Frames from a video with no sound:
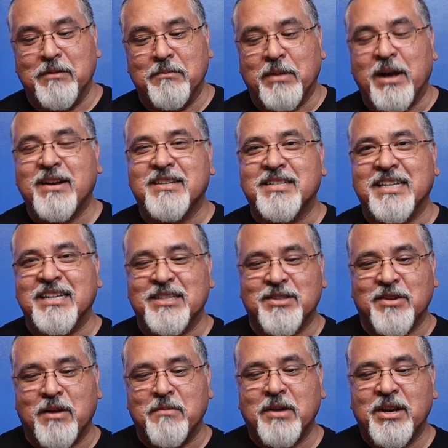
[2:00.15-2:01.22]
unboxing.
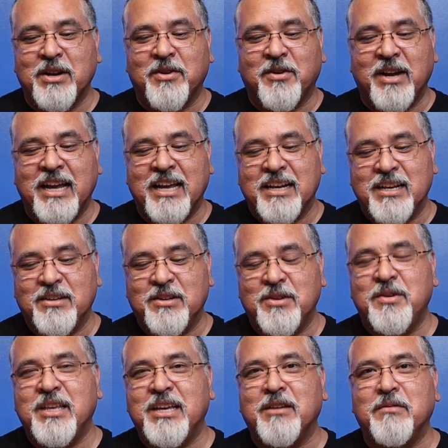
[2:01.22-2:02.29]
So I'm going to go ahead and
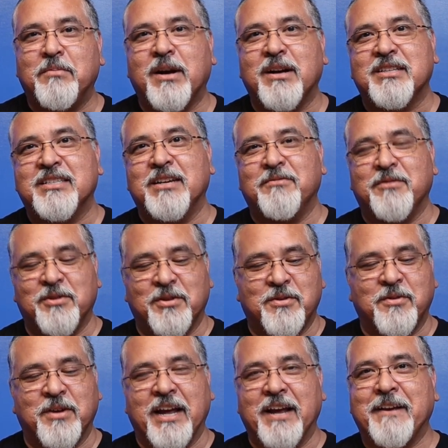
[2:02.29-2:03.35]
do the unboxing real
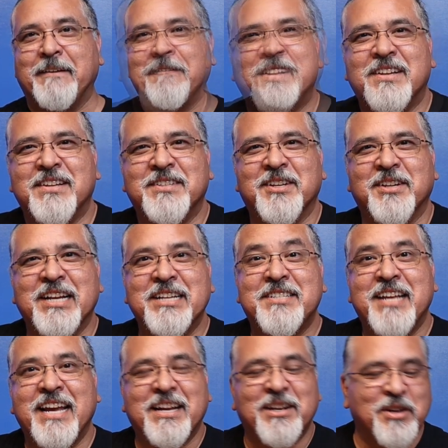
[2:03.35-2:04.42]
quick. So let's
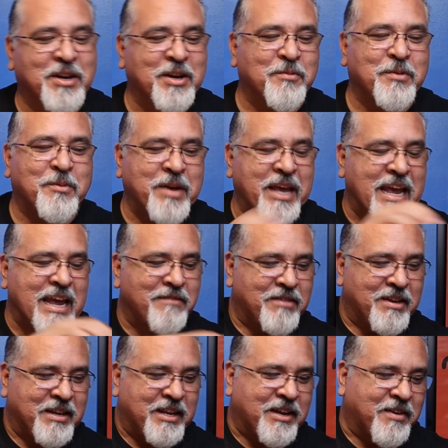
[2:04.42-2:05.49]
take a look at what we have
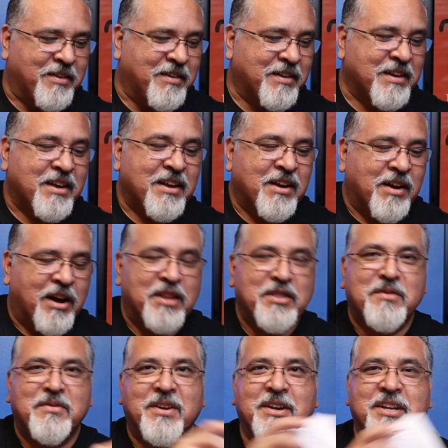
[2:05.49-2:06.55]
in here. On
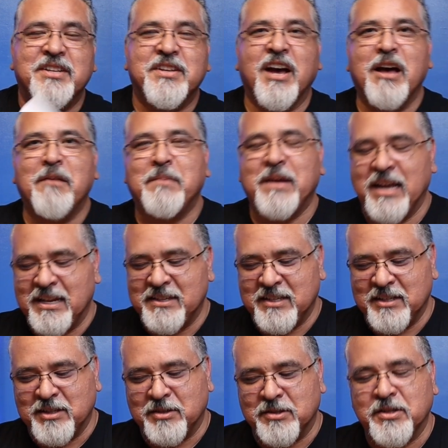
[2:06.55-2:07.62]
the very top, he has a
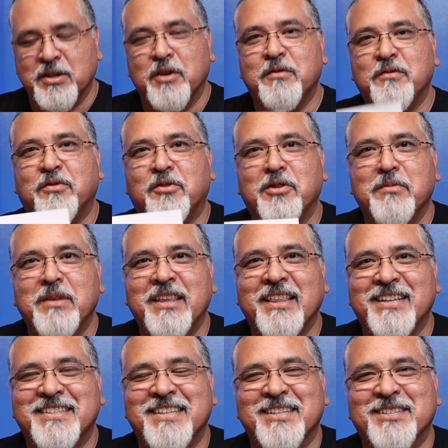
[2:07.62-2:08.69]
little note for me
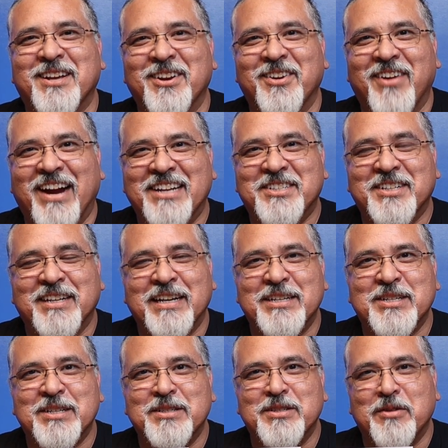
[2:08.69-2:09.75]
that says,
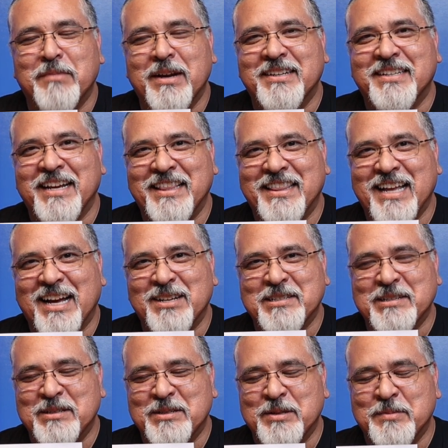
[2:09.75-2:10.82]
"Congratulations on my
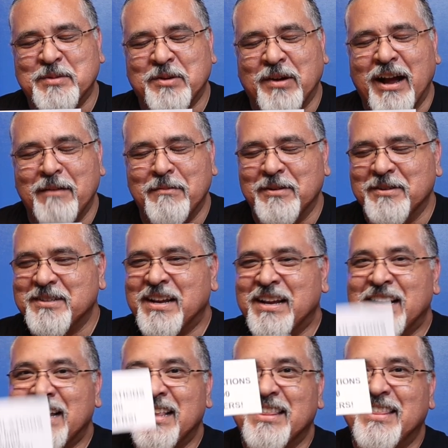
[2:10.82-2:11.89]
10,000 subscribers."
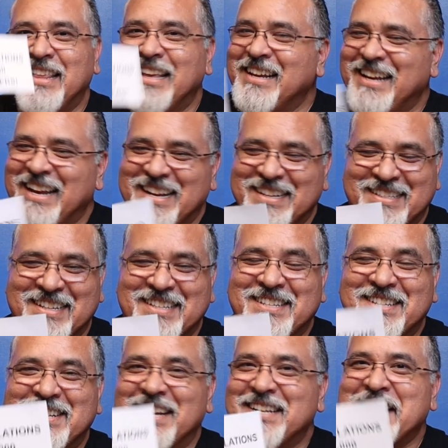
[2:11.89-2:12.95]
Yes, this
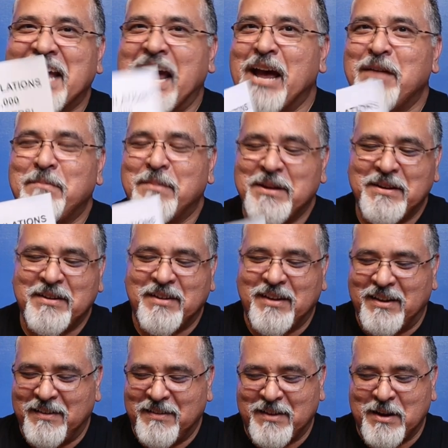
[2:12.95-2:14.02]
just happened
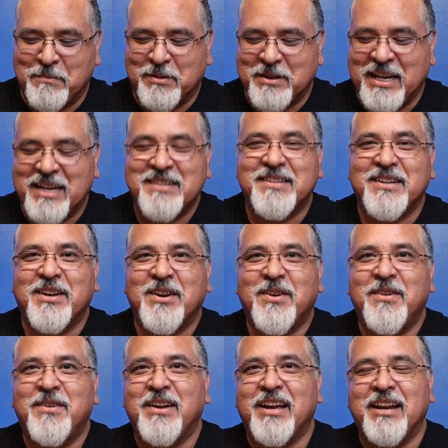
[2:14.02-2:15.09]
a couple days
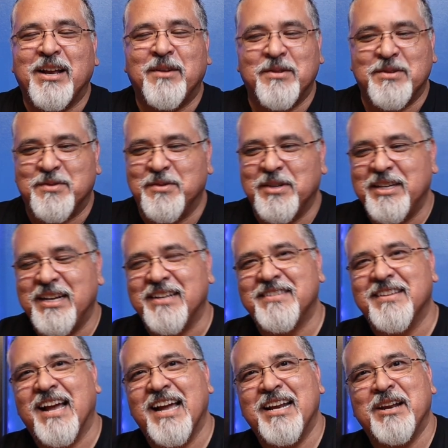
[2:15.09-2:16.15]
ago, and I was really
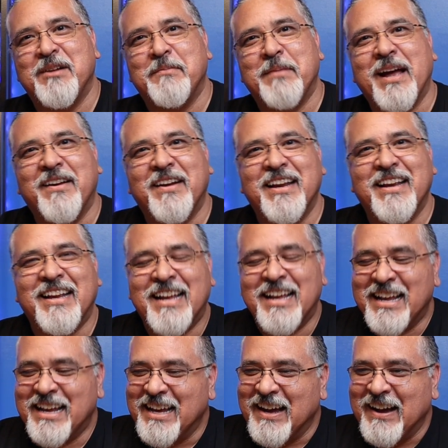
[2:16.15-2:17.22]
excited about it.
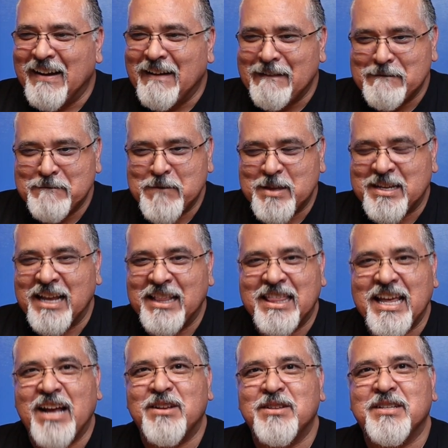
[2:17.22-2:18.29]

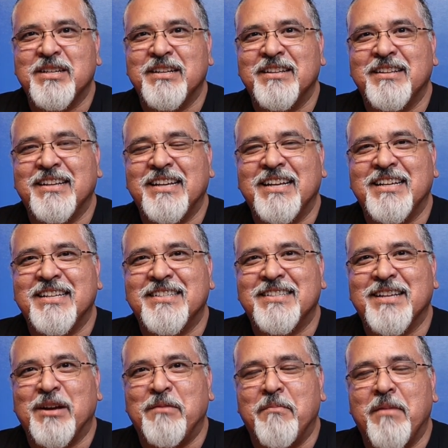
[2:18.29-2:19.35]
10,000 is
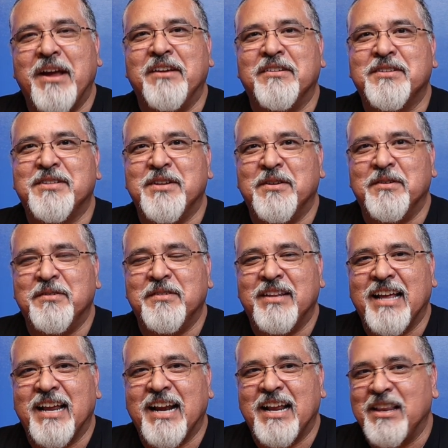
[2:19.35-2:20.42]
a milestone
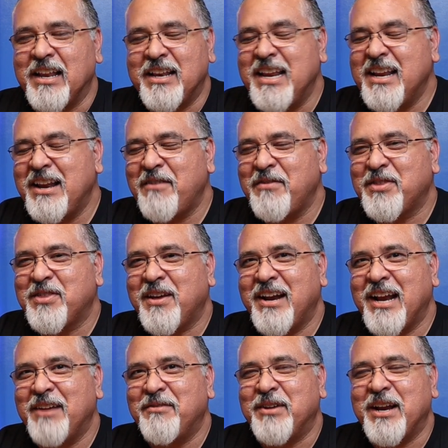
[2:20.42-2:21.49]
that I never thought
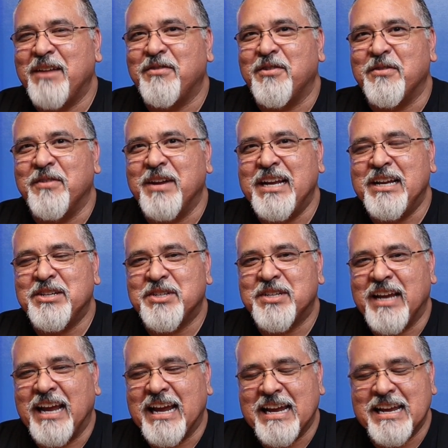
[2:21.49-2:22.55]
I would ever
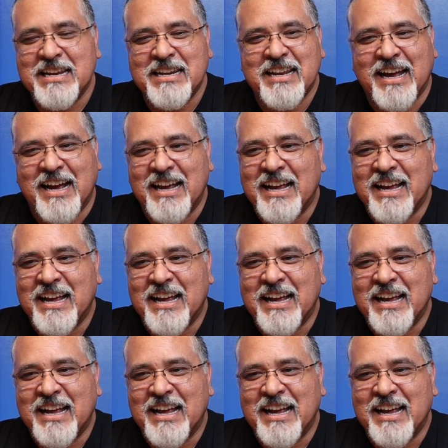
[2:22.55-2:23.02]
reach, and